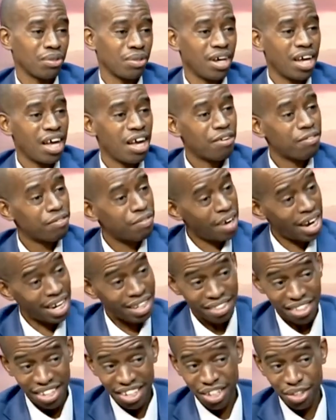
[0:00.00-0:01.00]
So
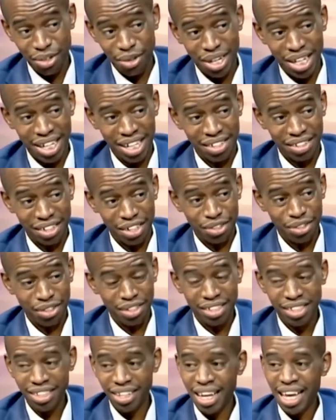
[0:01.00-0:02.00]
fact-checking
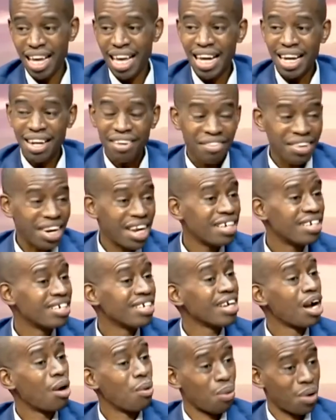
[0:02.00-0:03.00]
organizations,
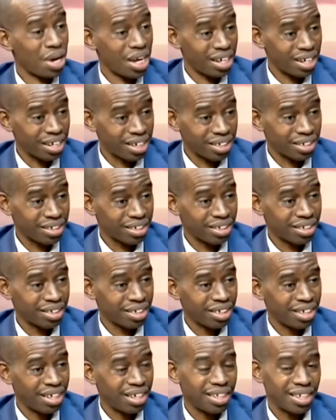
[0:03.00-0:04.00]
creating
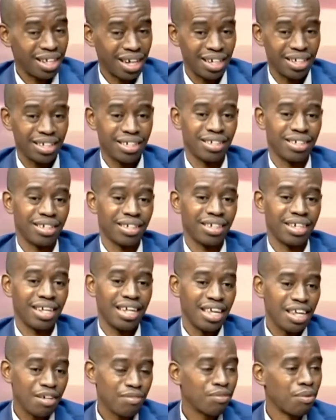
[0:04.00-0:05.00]
awareness that
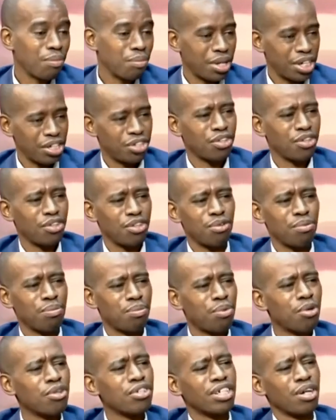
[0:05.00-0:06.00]
information you
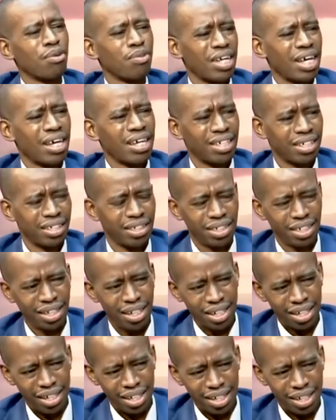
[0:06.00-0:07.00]
post out
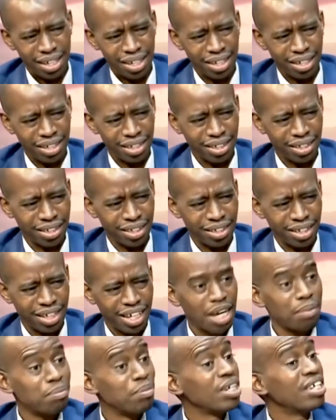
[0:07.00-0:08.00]
there
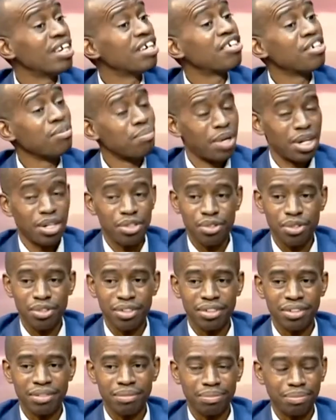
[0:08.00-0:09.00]
can be
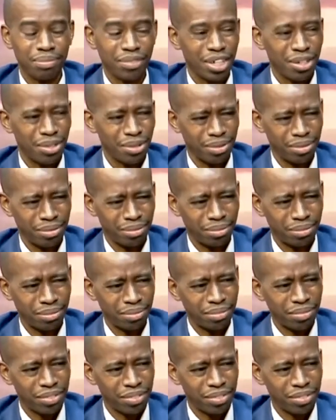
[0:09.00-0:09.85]
detrimental, you know,